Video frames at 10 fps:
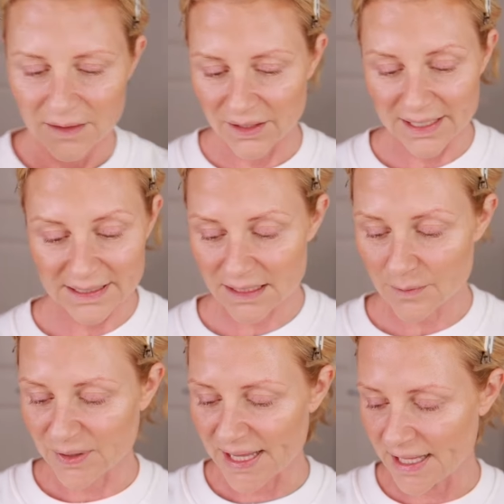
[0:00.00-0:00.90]
They're easy
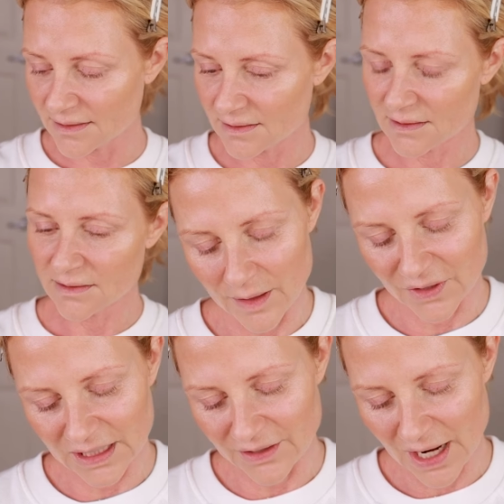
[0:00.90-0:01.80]
to blend. I'm
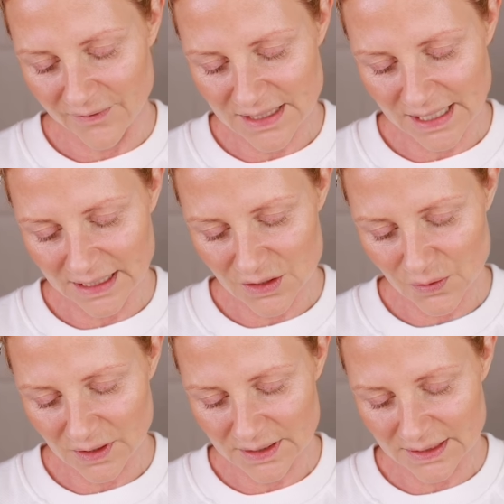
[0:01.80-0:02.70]
really gravitating
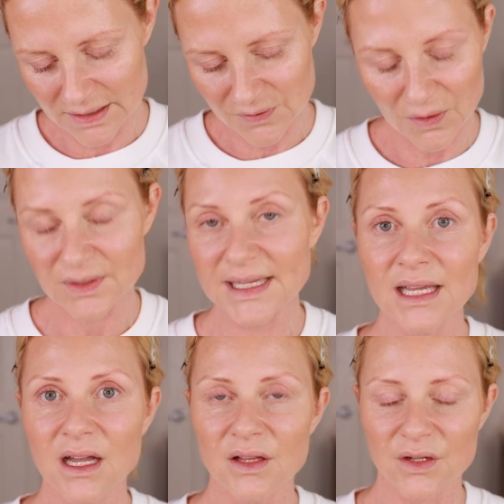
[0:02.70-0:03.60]
towards this
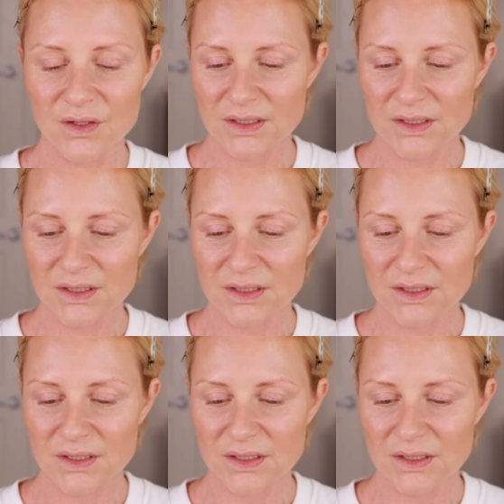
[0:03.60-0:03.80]
rosé color,